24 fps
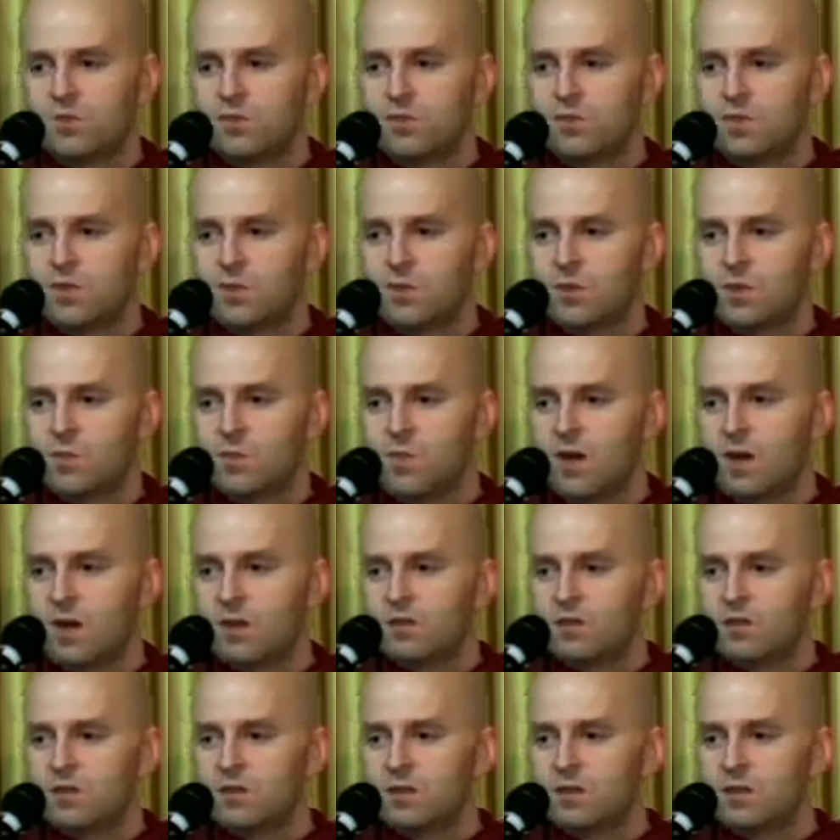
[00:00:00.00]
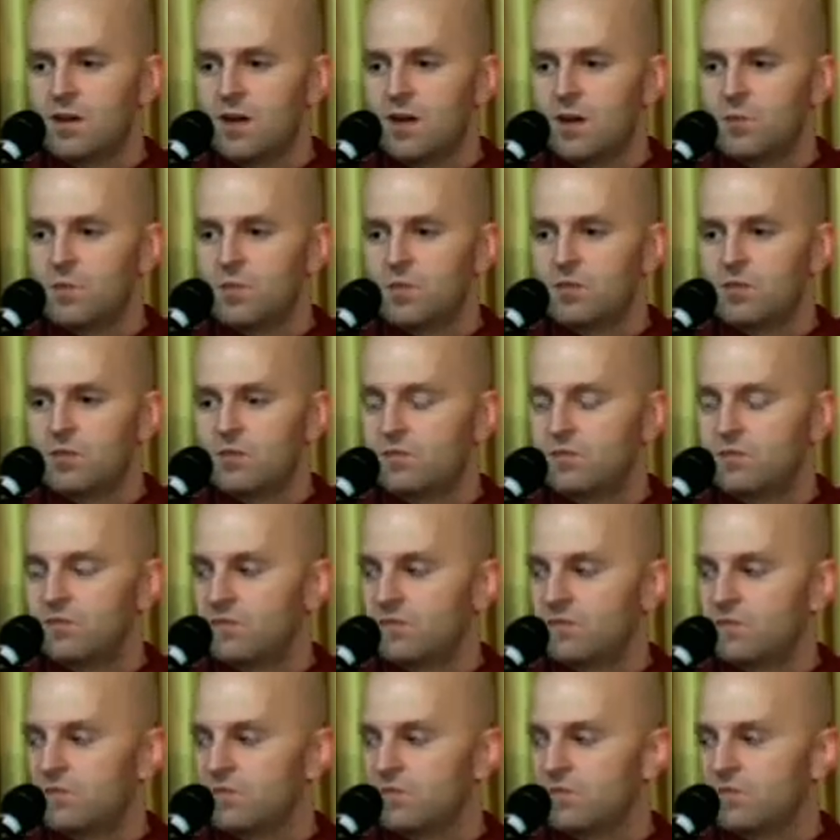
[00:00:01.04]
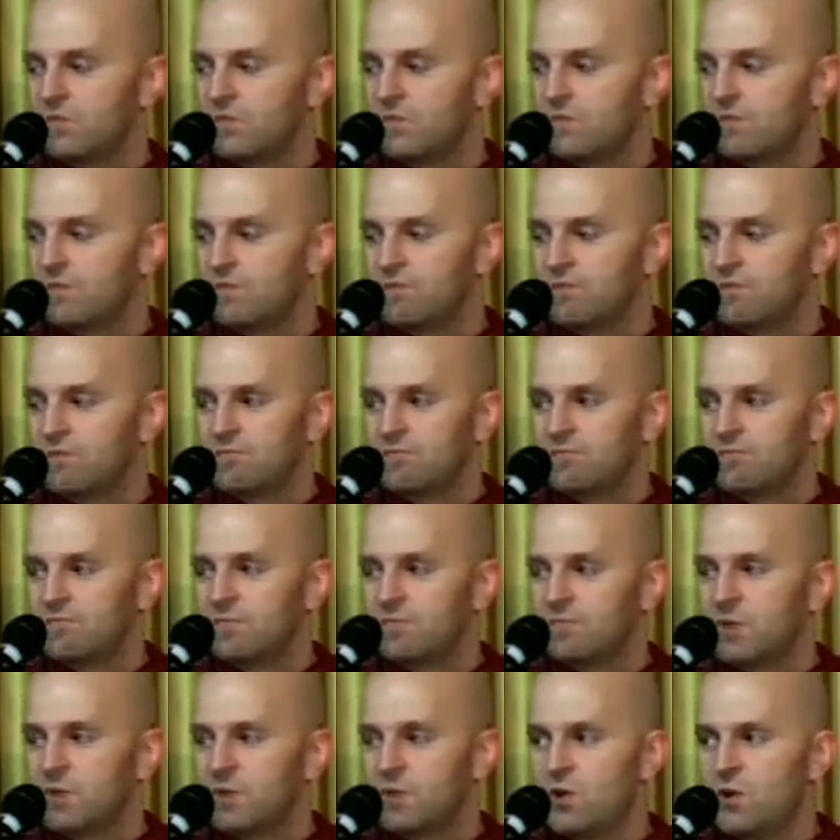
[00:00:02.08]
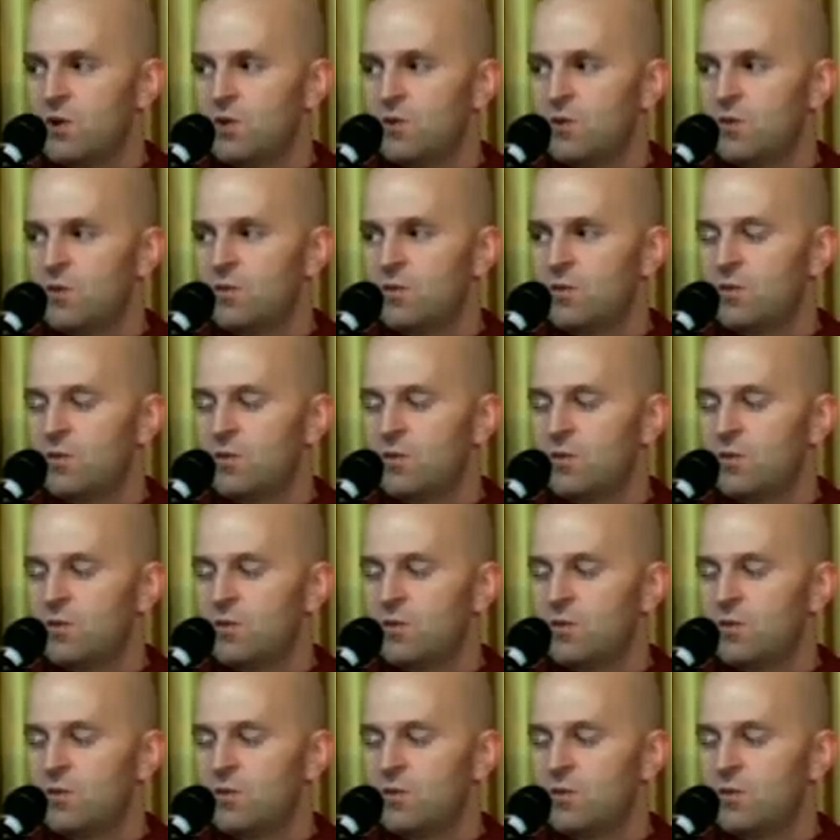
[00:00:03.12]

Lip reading: something bad that's going to happen? No.